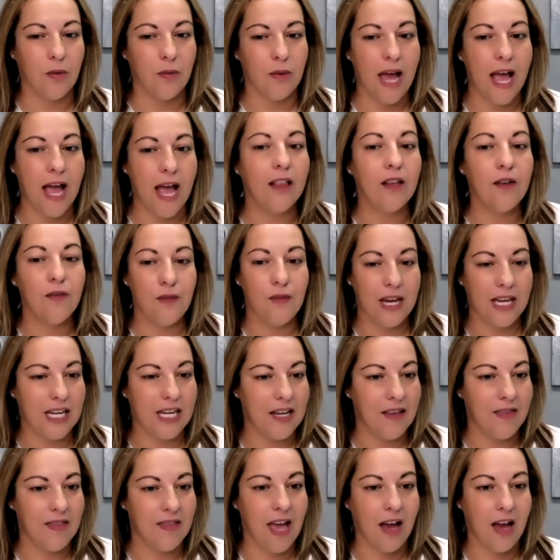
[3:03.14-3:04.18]

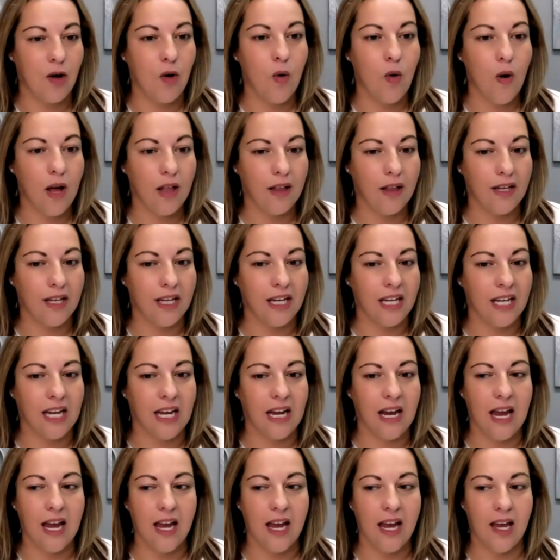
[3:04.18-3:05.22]
elevating that quality
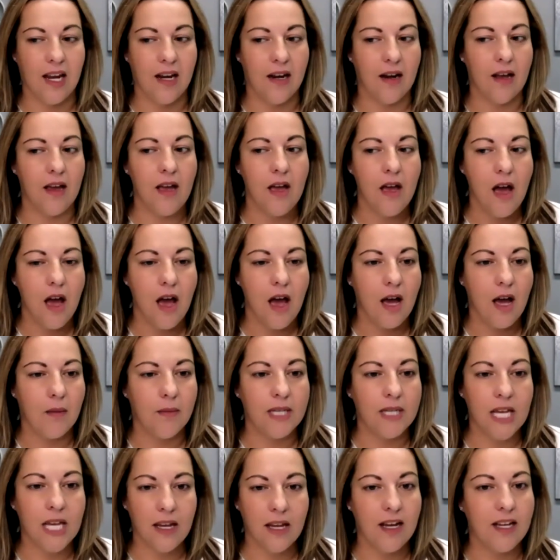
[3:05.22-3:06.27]
and
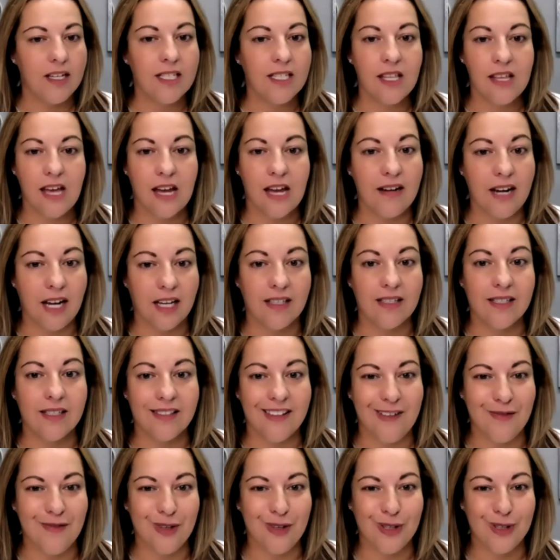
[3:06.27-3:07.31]
taking it to that next
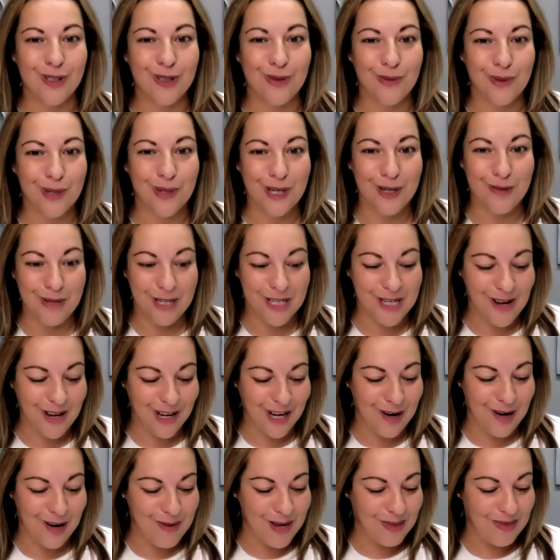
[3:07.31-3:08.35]
level. So we're going to be talking
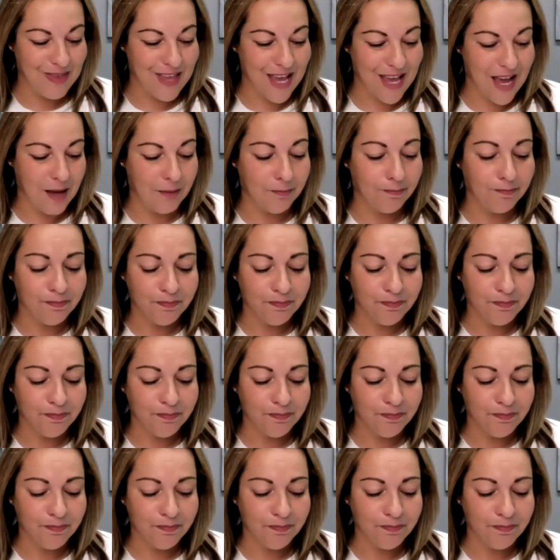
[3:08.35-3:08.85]
about that.